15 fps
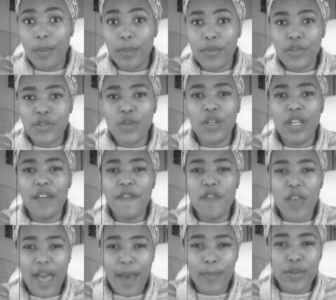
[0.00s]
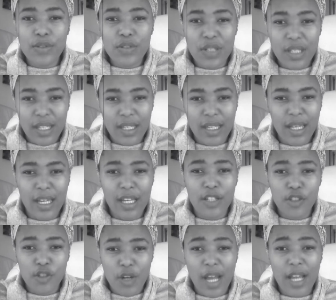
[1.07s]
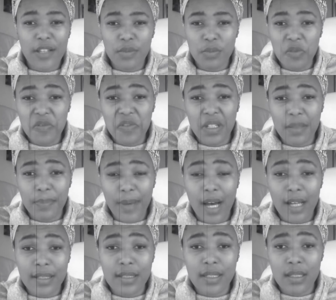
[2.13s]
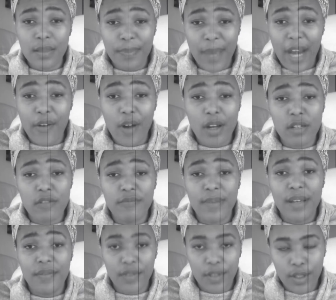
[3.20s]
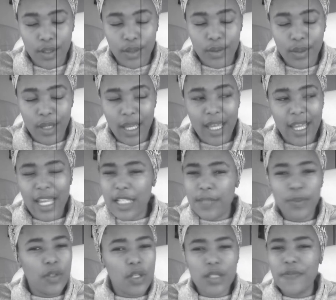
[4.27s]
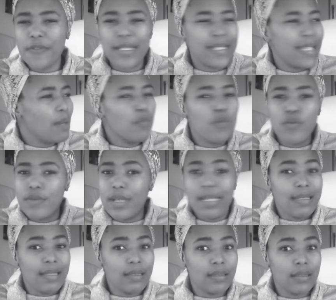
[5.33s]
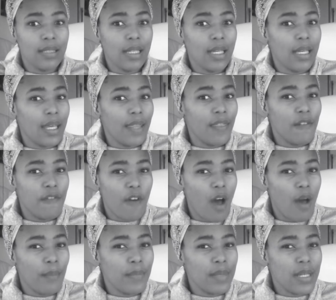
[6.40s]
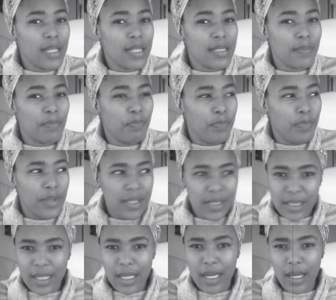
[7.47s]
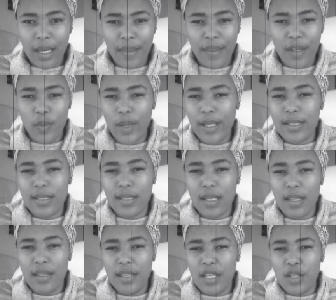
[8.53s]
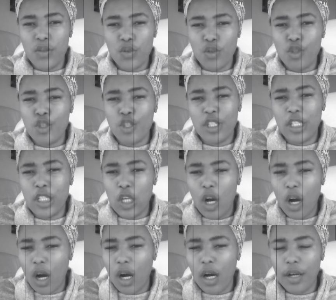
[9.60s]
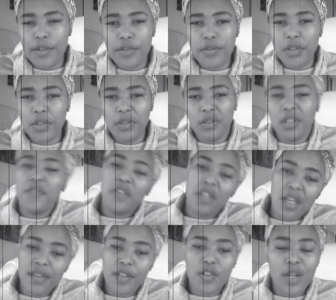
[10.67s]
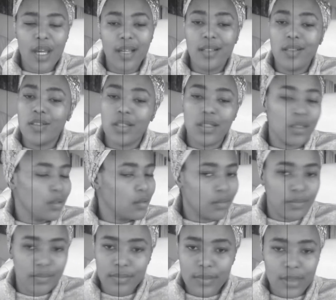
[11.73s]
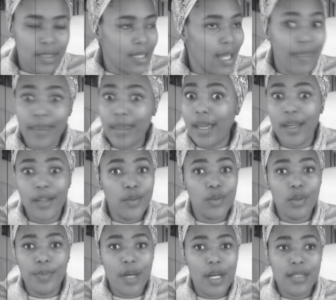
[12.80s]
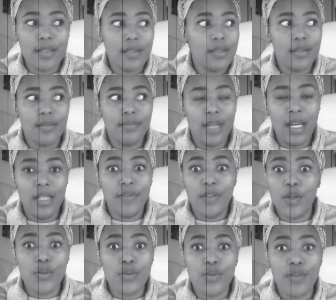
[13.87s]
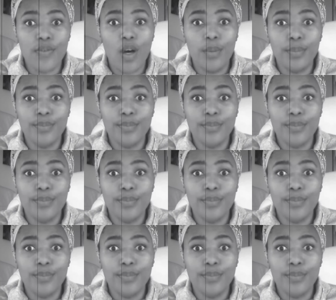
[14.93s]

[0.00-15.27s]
so if you happen to hear trucks moving about in the background of my video, it's because for some reason the farm is busier than what they usually are. So if you hear the truck, look, there's nothing I can do about it. I live close to a farm.